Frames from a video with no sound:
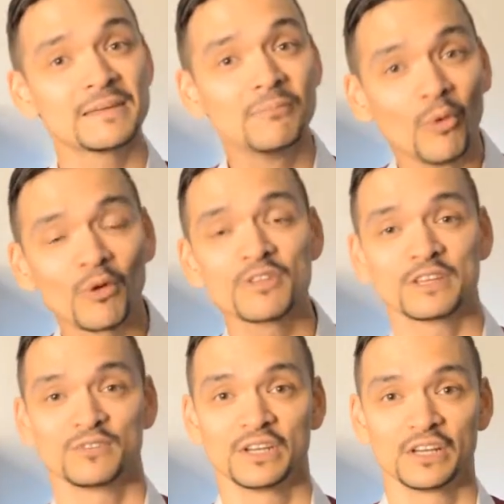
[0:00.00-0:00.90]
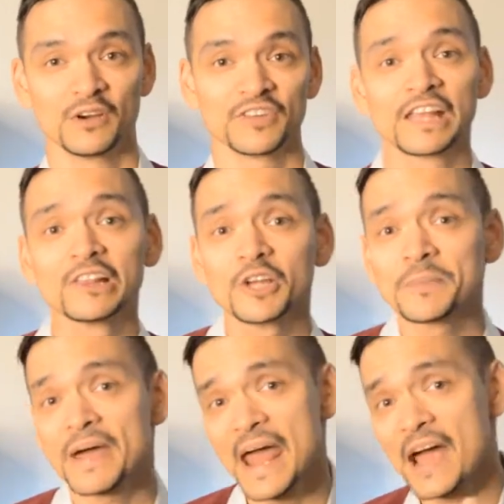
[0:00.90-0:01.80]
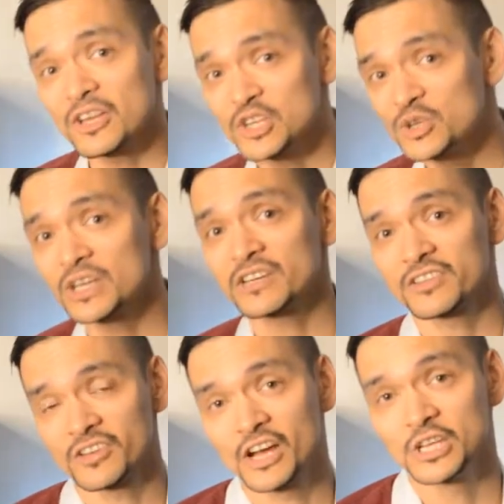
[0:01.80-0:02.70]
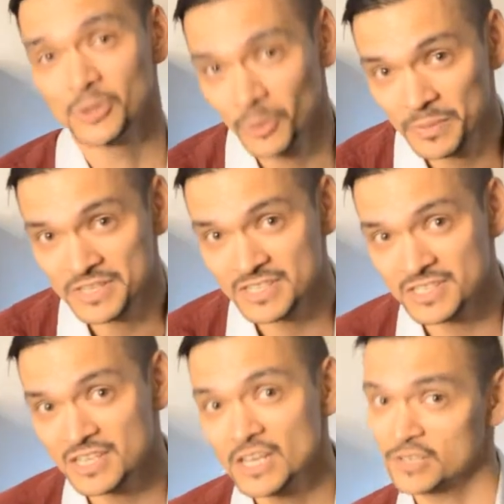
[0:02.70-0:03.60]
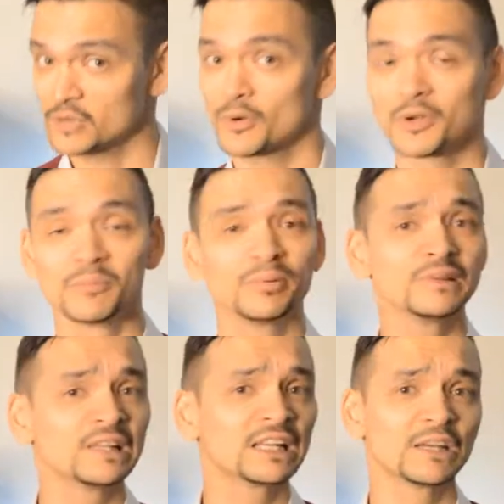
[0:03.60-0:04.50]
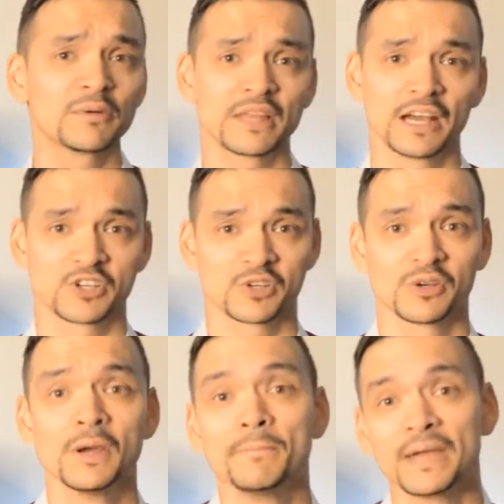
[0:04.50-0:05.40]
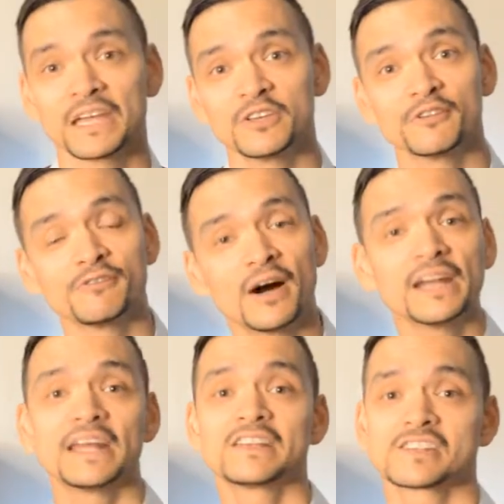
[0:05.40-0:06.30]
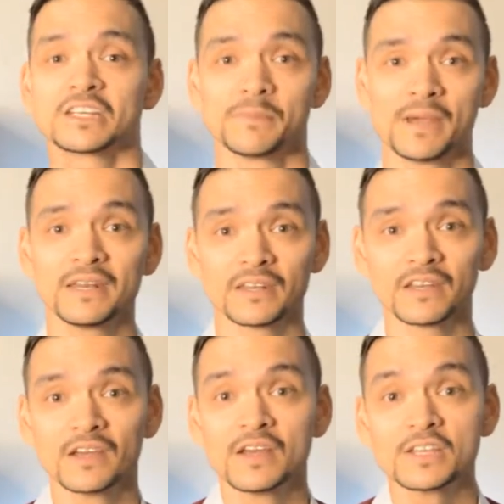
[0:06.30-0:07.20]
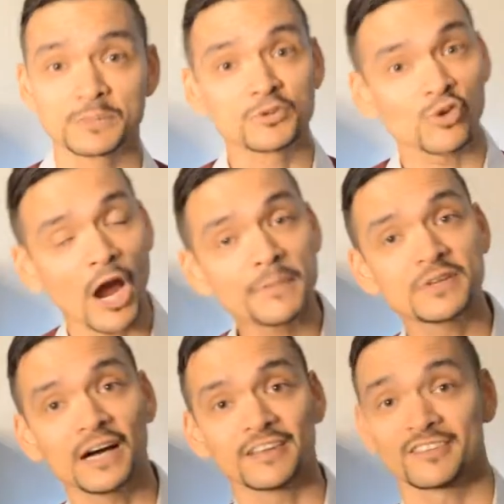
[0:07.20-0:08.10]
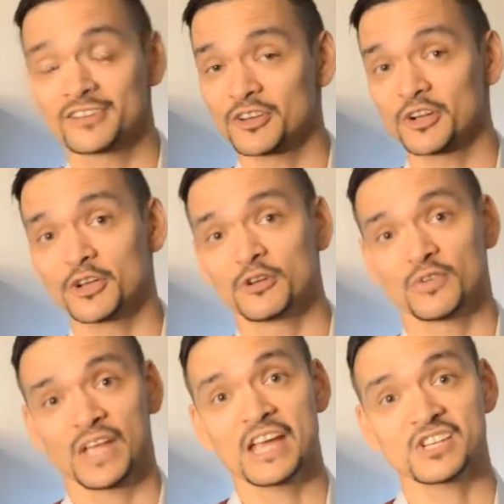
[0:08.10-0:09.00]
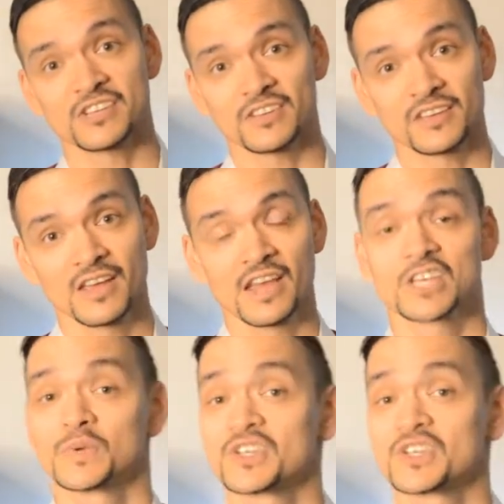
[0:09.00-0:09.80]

more of these videos and learn about how you can design your business to grow completely without you, making you financially independent, subscribe to us and turn on notifications, as well